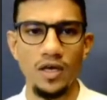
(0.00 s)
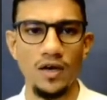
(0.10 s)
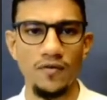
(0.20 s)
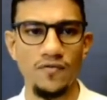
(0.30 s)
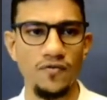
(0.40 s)

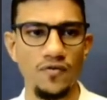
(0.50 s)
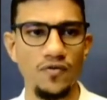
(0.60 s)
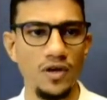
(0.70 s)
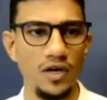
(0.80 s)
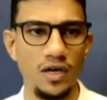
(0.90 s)
If
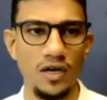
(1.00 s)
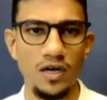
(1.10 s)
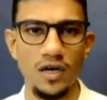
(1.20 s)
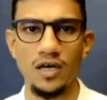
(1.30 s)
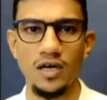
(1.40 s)

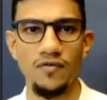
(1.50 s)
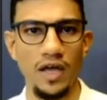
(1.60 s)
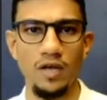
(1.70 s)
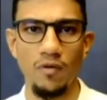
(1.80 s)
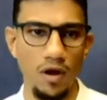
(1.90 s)

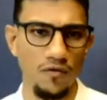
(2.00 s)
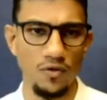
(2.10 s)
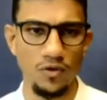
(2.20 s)
any one of